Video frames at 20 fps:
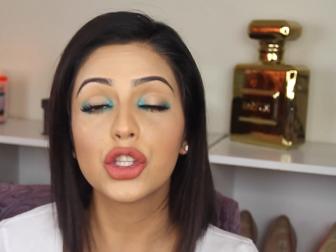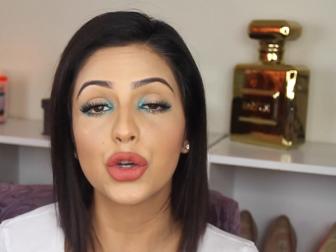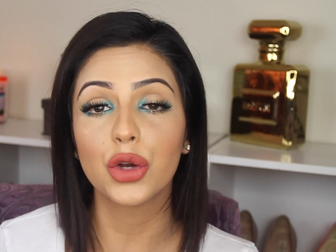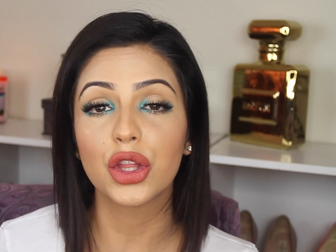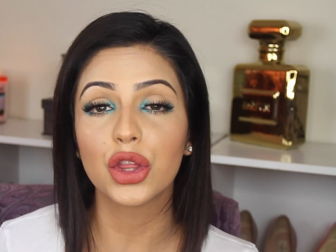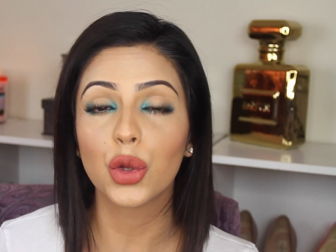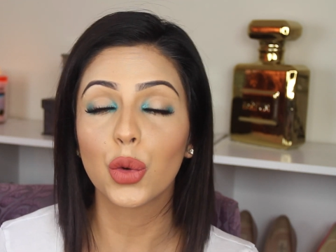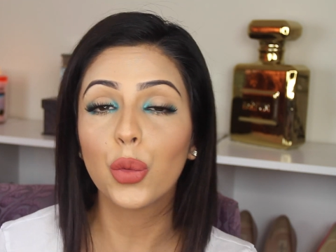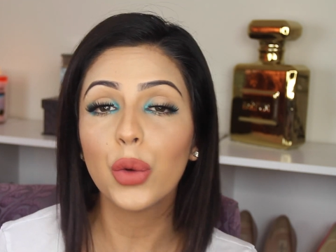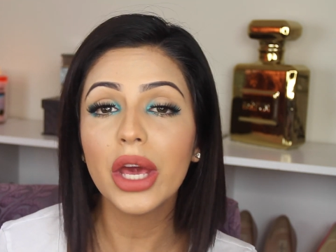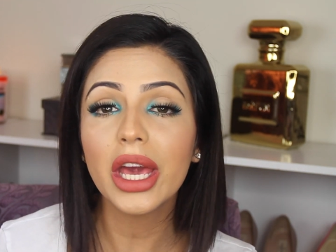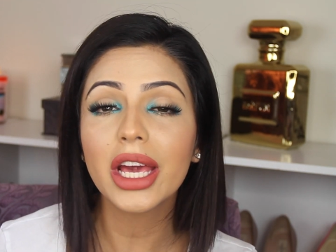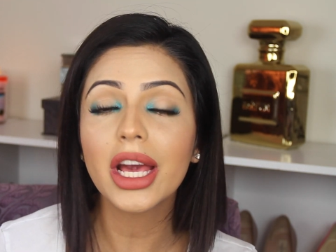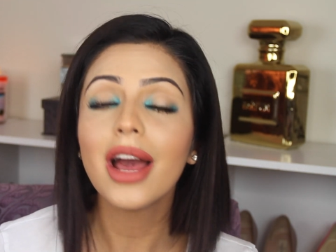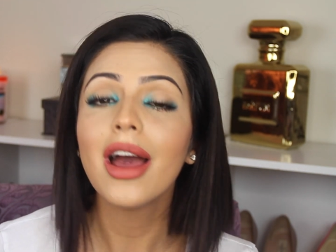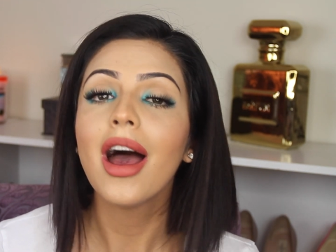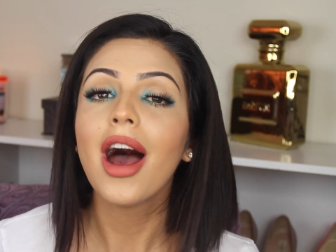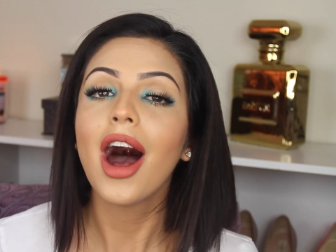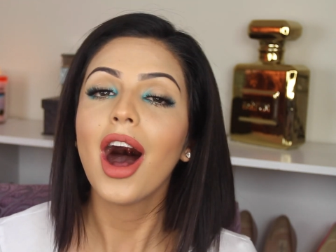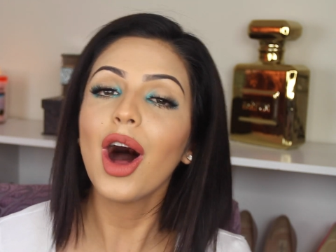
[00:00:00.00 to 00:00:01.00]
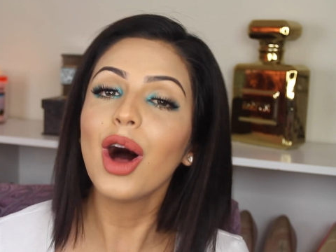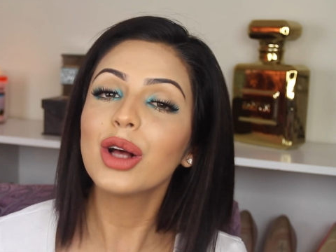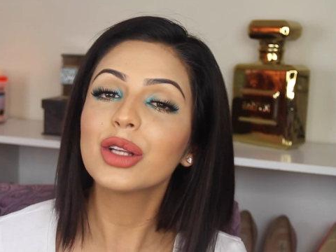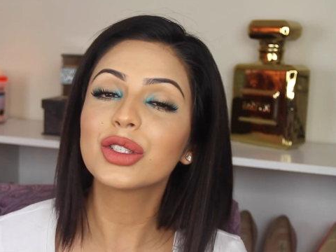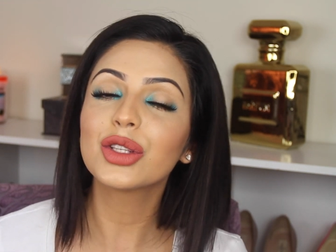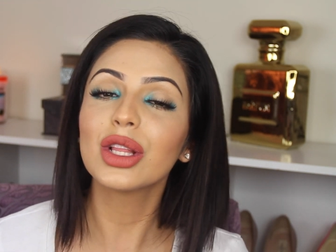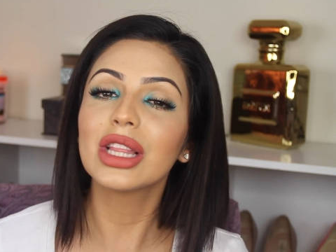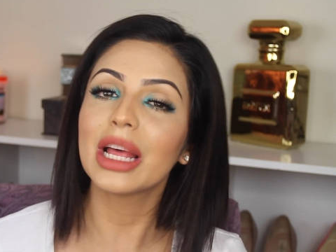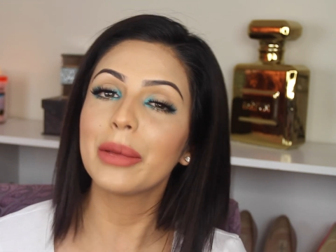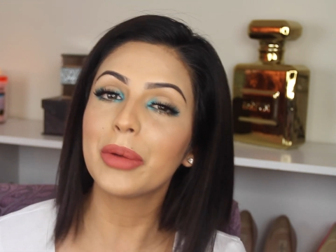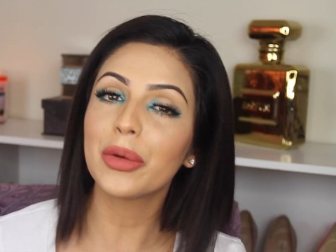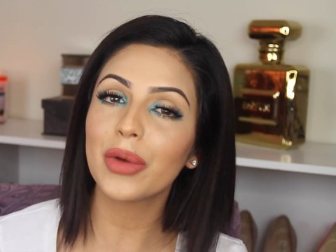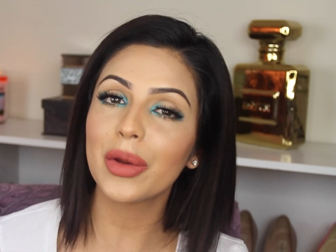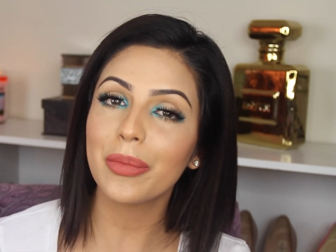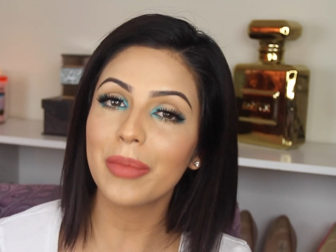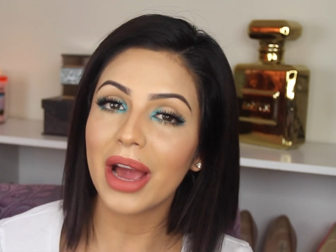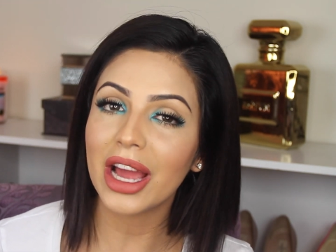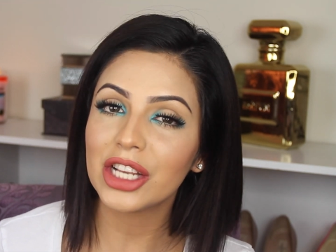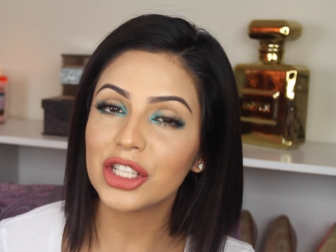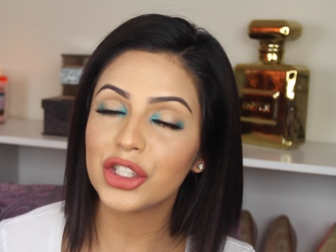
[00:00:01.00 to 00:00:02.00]
during the week. Also, let me
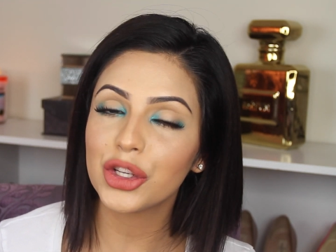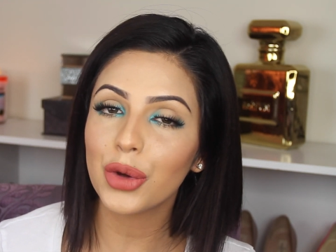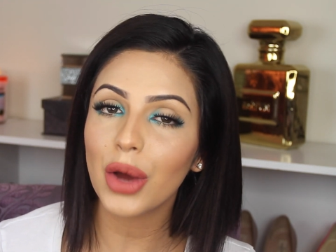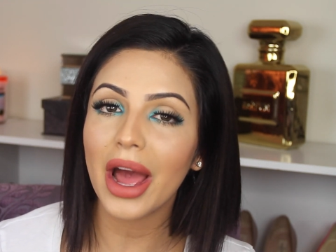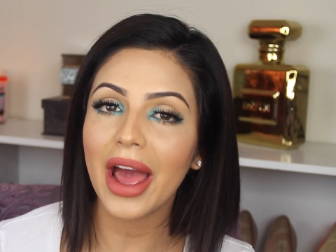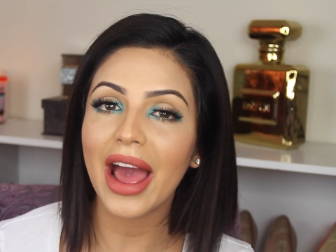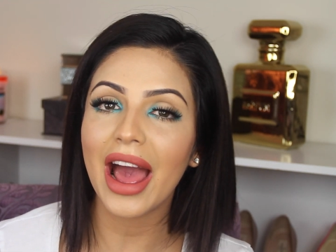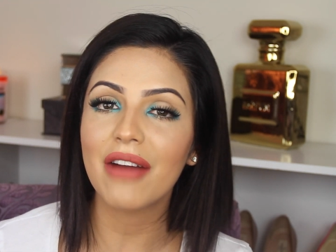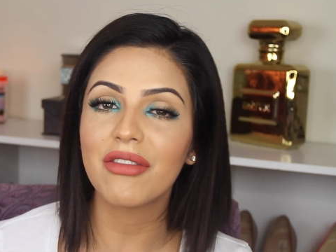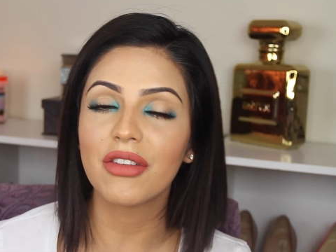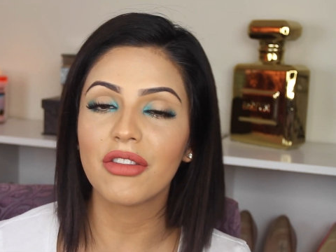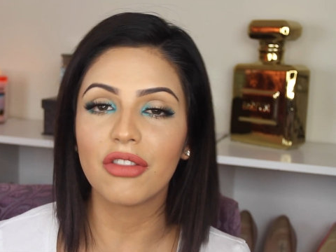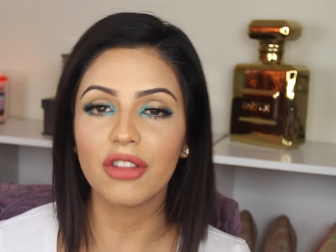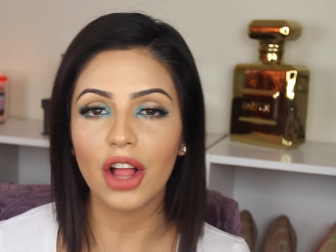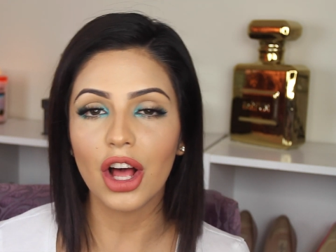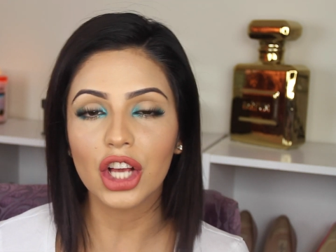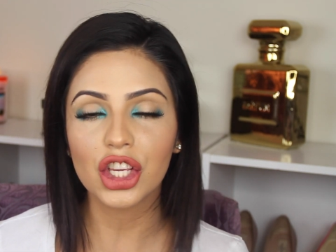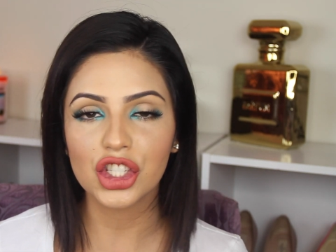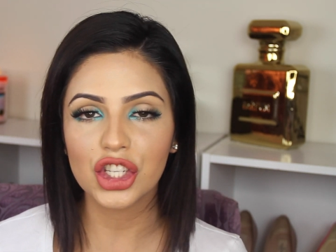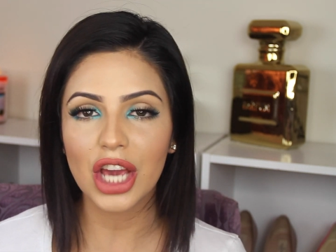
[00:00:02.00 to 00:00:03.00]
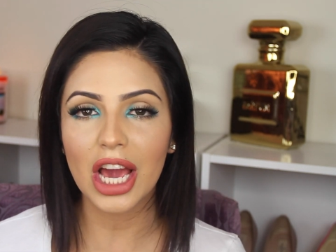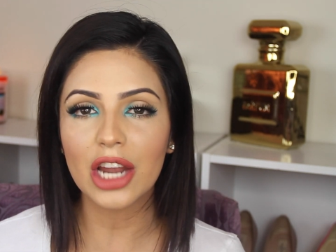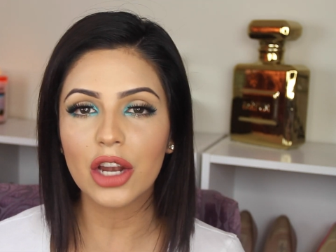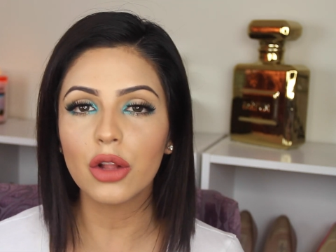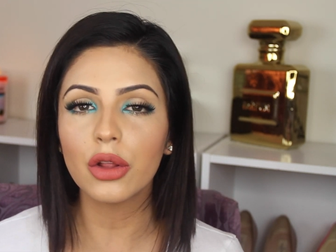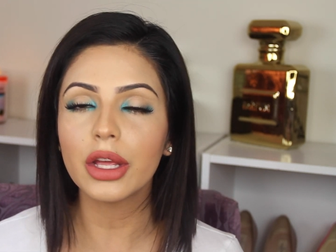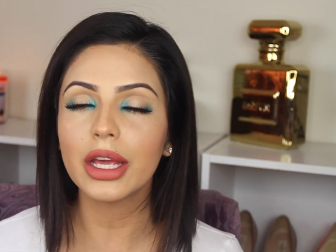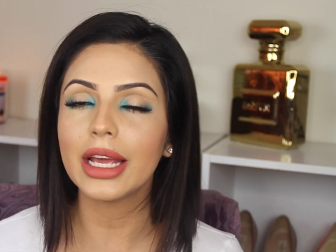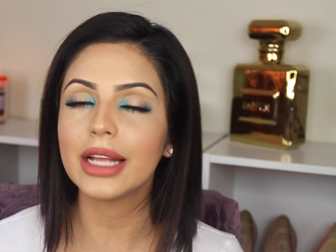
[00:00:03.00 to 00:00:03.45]
remind you, I have a vlog channel.